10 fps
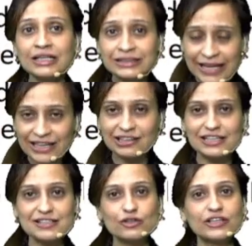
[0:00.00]
Then
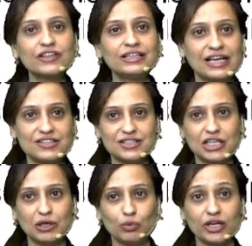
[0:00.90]
let's look at the next
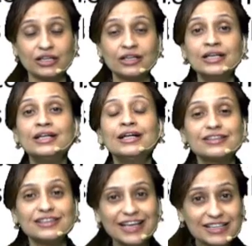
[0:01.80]
keyword.
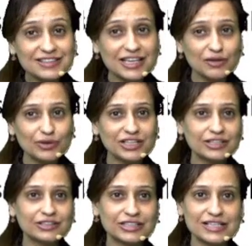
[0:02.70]
The next keyword
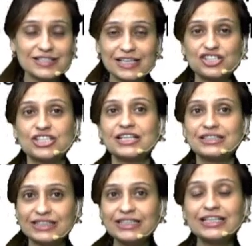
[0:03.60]
here is that she
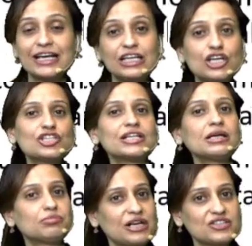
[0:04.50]
did initially
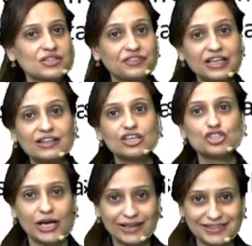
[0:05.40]
breastfeed the
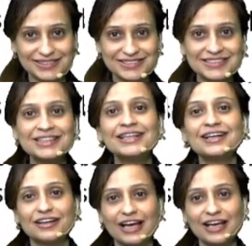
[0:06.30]
child,
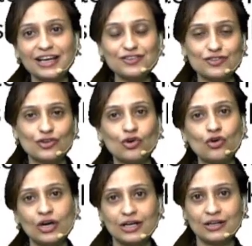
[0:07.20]
right?
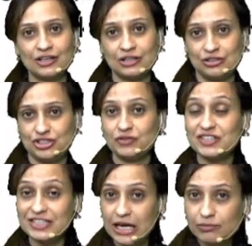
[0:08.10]
So she
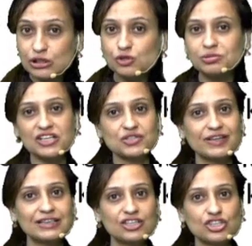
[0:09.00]
was able to
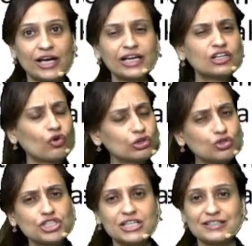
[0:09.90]
breastfeed the child, although
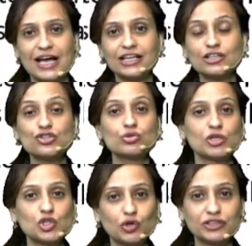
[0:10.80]
she decided to
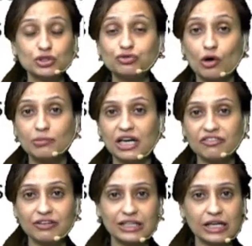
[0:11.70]
switch over to formula
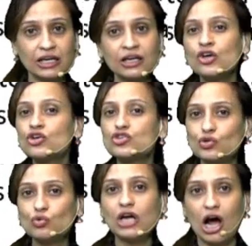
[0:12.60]
feeding
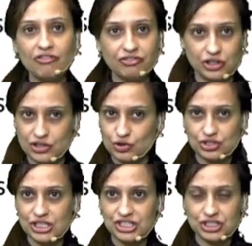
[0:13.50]
soon after. So
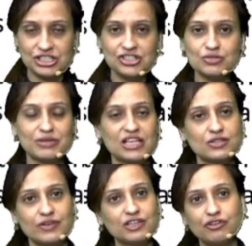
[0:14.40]
she just
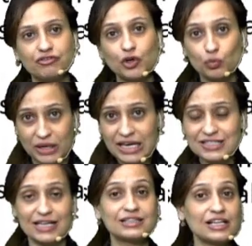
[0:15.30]
breastfed for a few weeks,
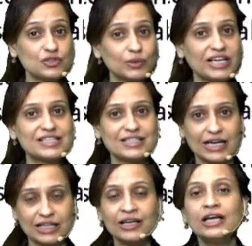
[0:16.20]
and that's what I
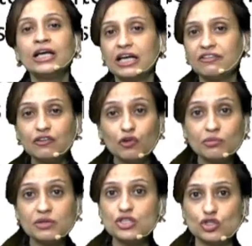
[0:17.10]
said. If the
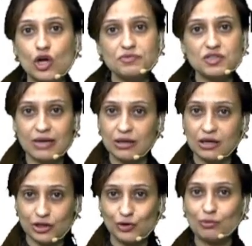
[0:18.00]
woman stops
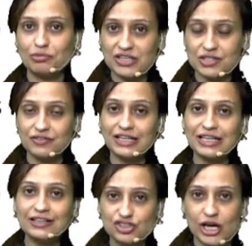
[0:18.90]

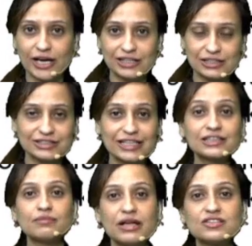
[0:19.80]
breastfeeding the child, then
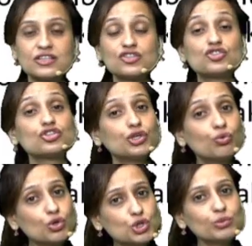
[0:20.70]
the menses should
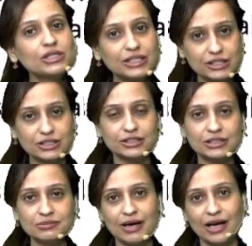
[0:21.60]
usually
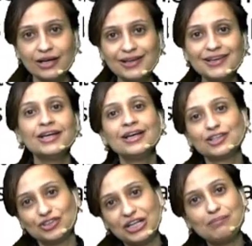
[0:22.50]
return by
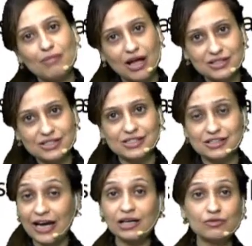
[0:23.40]
3 months, right?